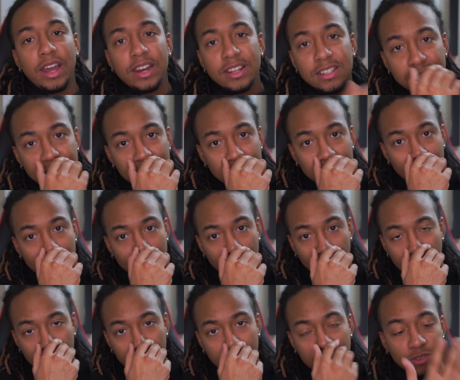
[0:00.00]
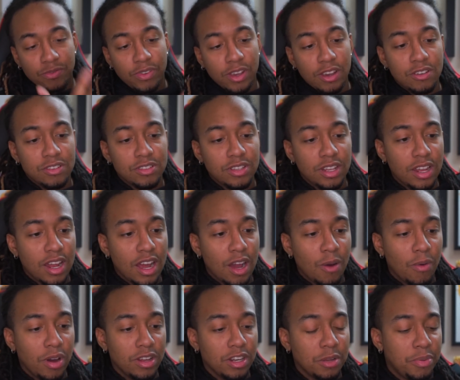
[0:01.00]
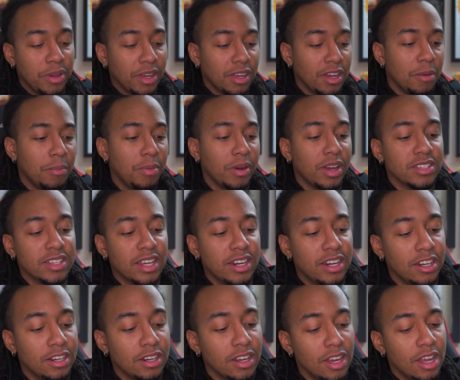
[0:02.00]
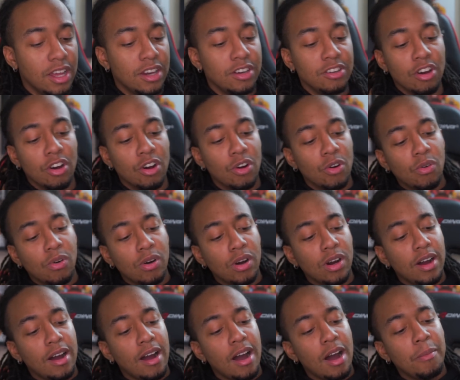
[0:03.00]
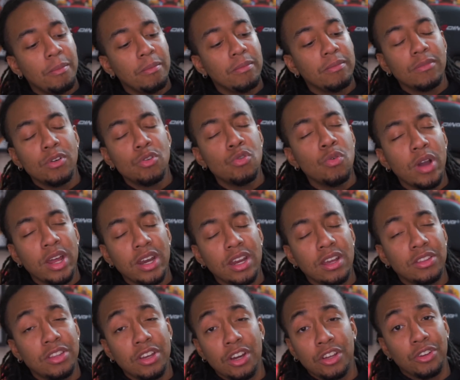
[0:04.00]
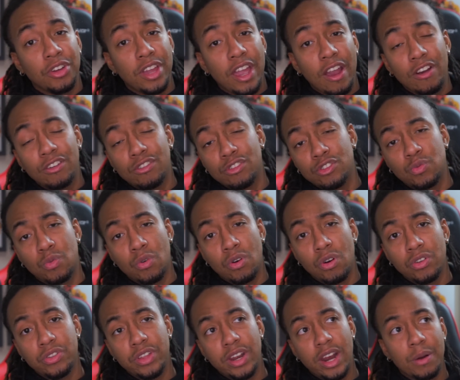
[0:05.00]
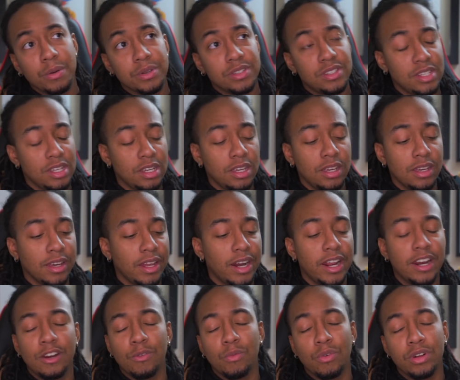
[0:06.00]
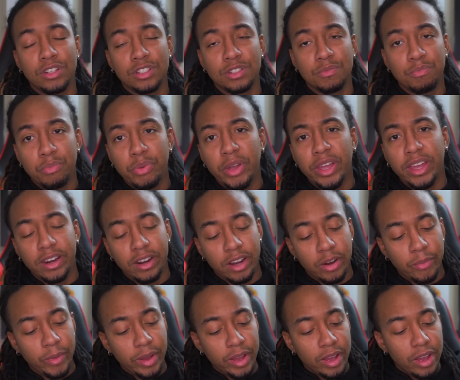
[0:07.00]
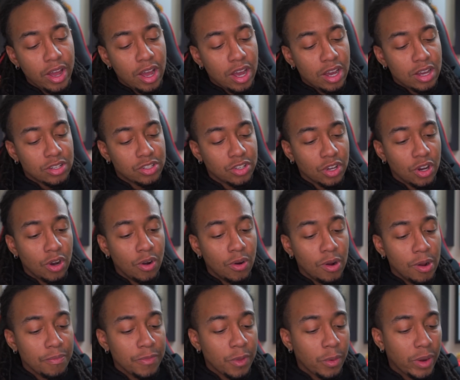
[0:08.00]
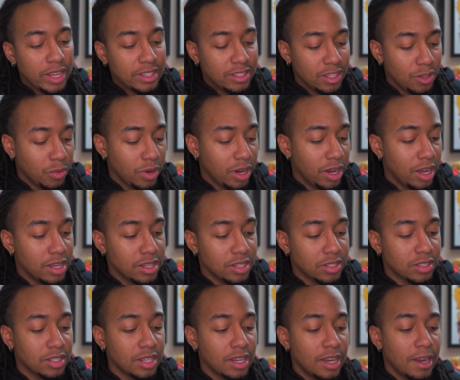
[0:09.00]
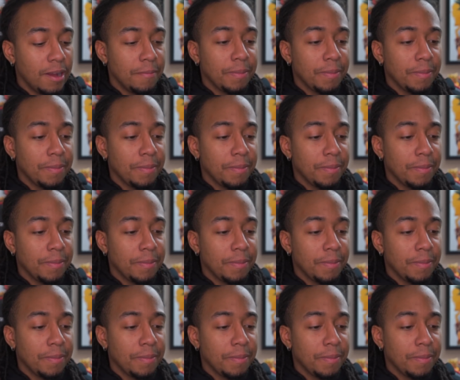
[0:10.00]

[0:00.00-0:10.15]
I didn't see any other One Piece figures that I wanted to pick up because I didn't know um, who any of the other characters were that I was seeing, and I didn't want to just pick it up. So what I did was.